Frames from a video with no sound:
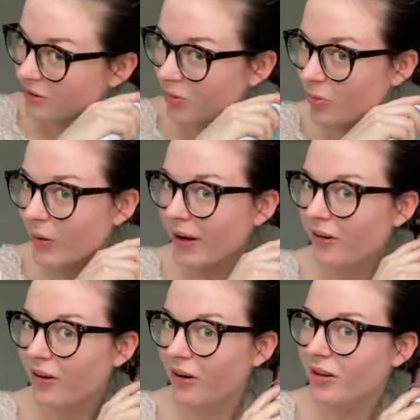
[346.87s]

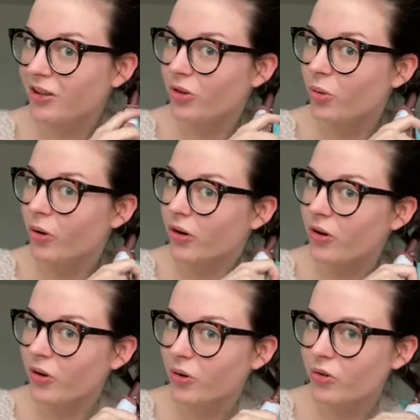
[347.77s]
where your
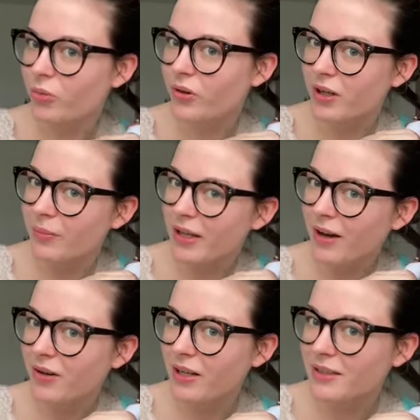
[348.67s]
curls weren't coming
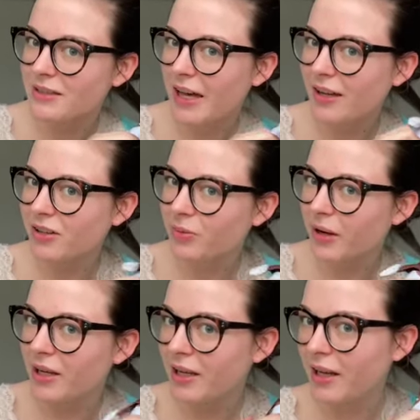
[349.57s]
out exactly
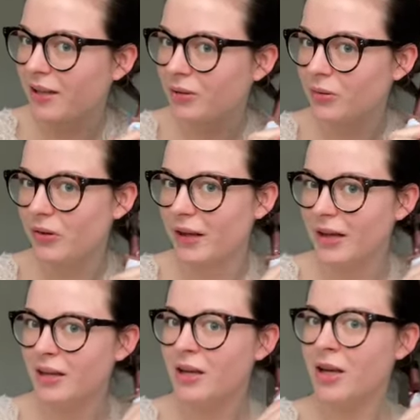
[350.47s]
right and you
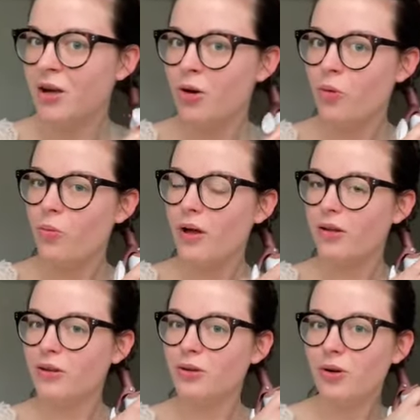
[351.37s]
say, well,
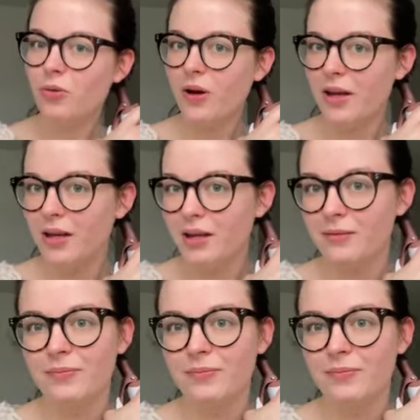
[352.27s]
you know what?